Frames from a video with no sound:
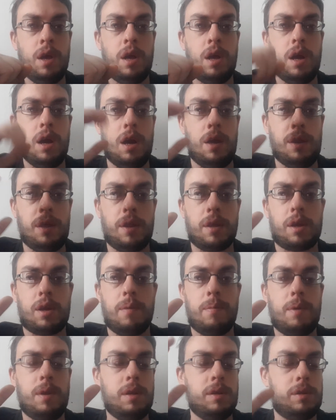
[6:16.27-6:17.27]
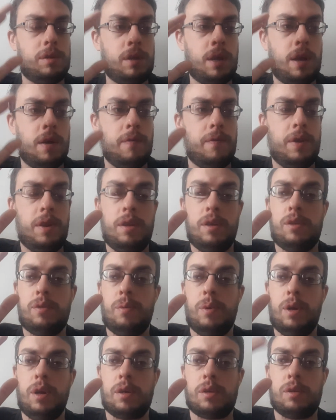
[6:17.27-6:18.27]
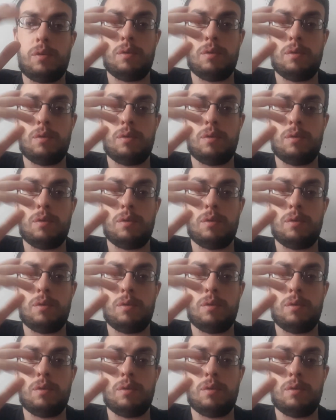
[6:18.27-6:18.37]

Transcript: Another company is CL Vintage Works.